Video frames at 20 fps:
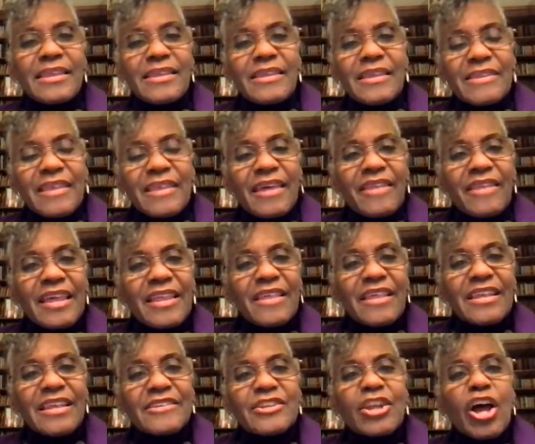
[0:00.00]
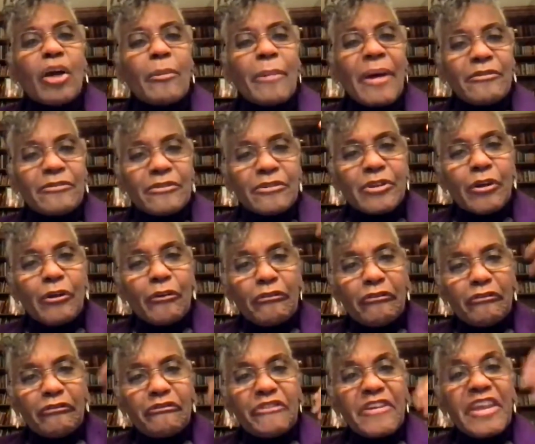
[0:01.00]
they talk about, you know,
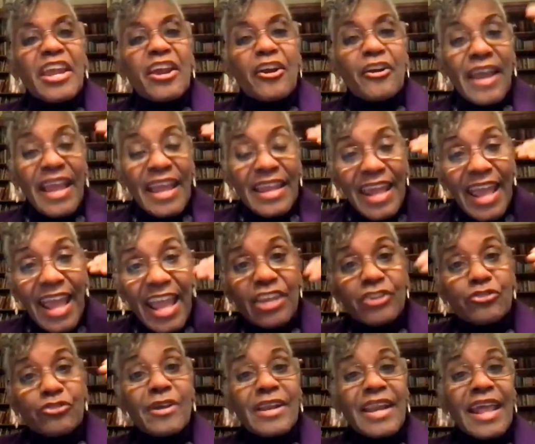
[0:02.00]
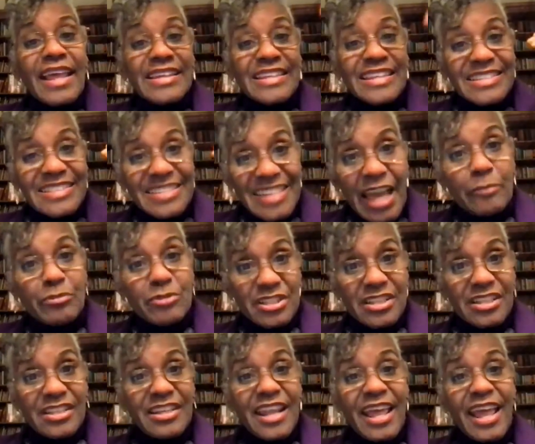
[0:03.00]
fear and hatred and
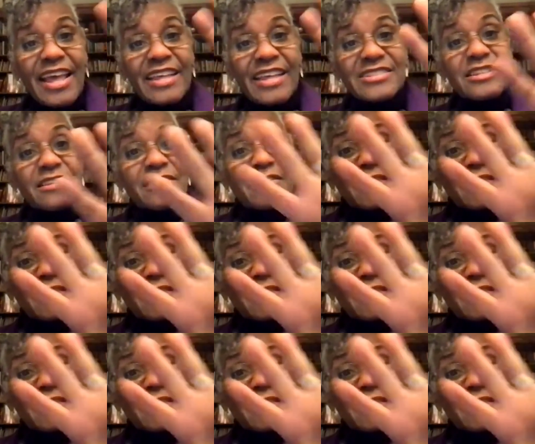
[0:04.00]
deception as